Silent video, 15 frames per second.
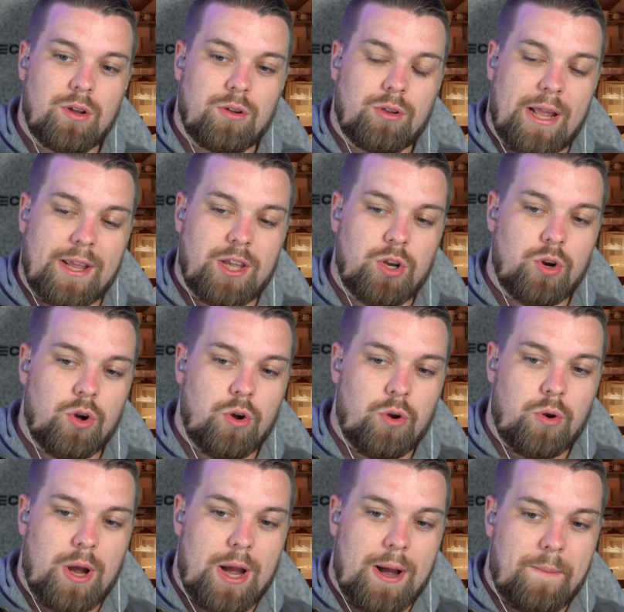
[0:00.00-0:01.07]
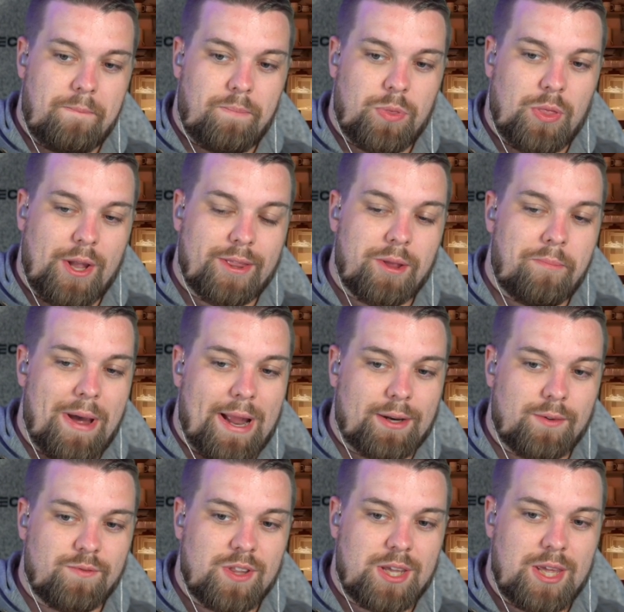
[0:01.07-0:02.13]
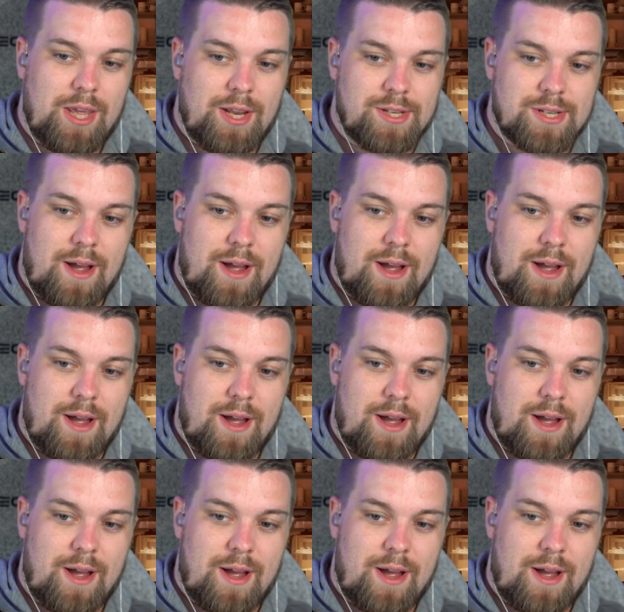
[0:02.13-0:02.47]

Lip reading: like, you know, like the Battle of the Kings